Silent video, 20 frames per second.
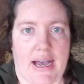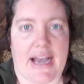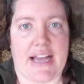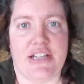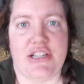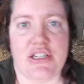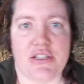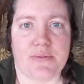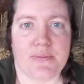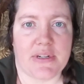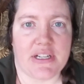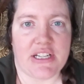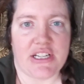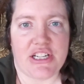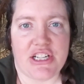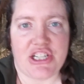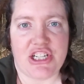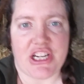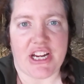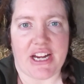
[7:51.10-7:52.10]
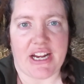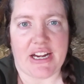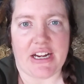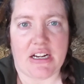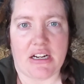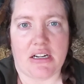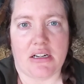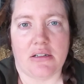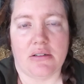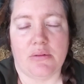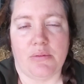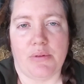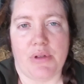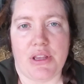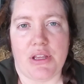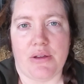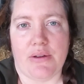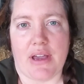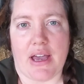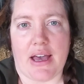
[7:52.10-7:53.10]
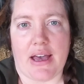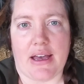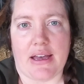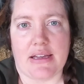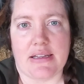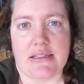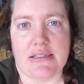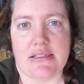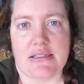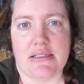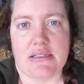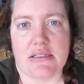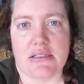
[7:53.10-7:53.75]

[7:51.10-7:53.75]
I just wanted to share with you guys